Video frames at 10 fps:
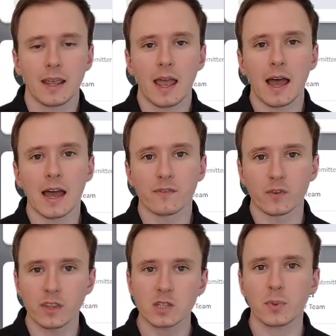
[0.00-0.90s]
For
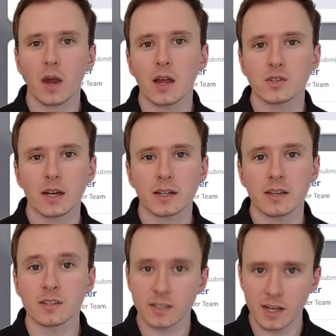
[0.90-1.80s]
this project,
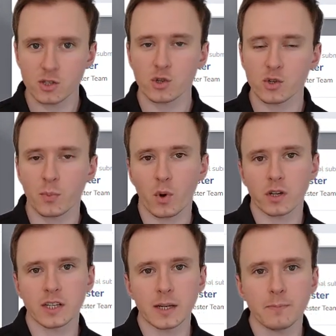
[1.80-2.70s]
it's the tester support
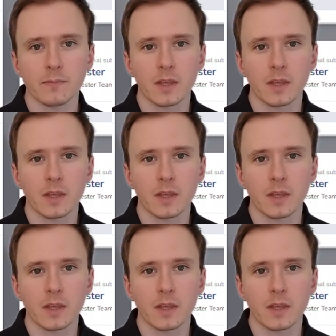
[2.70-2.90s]
team.